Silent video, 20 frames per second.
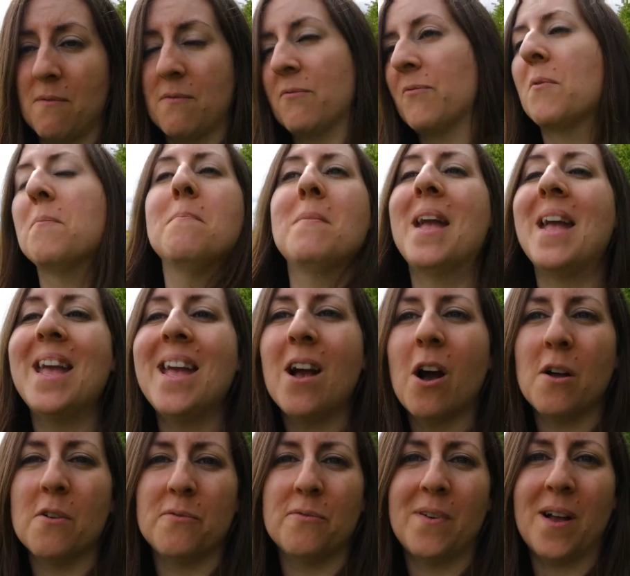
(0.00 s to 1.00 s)
for me, I
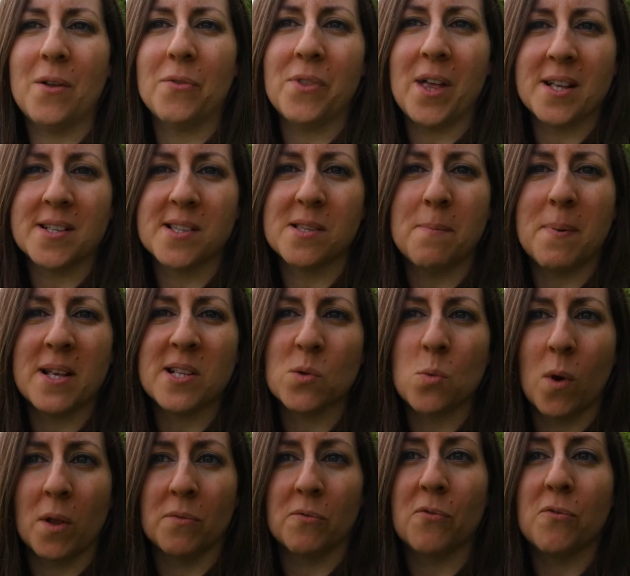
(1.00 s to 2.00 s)
found that's the best
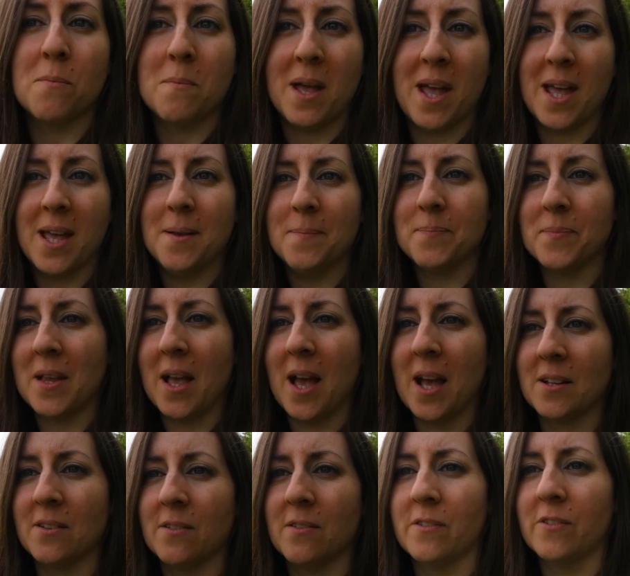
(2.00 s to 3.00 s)
one for me,
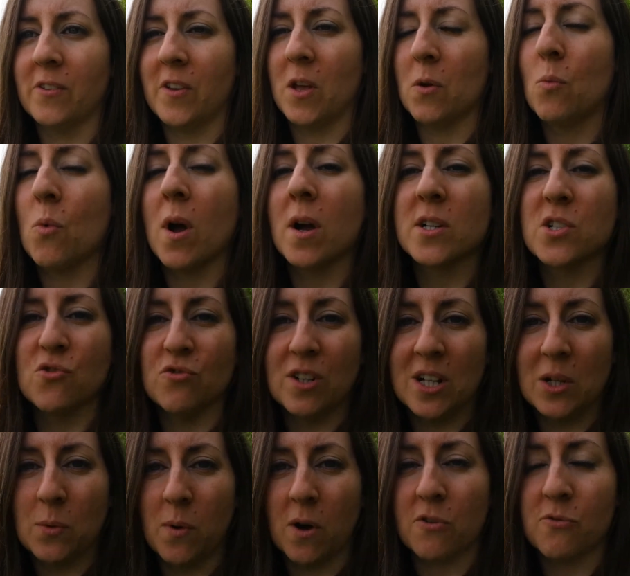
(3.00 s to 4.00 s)
and it works
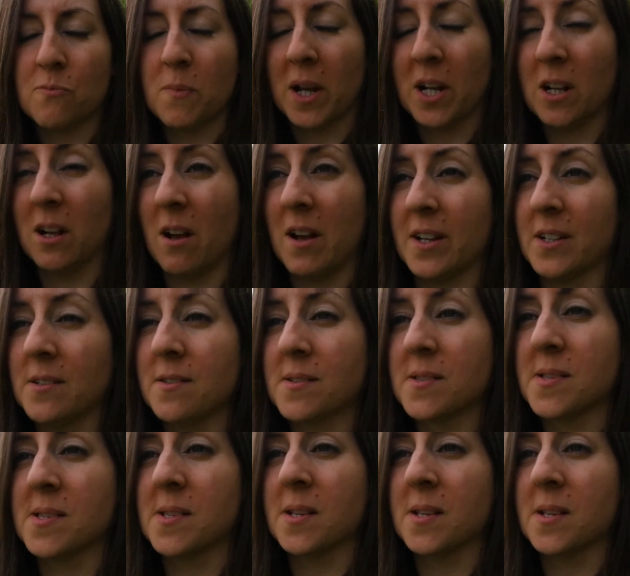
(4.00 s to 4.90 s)
really well for my clients.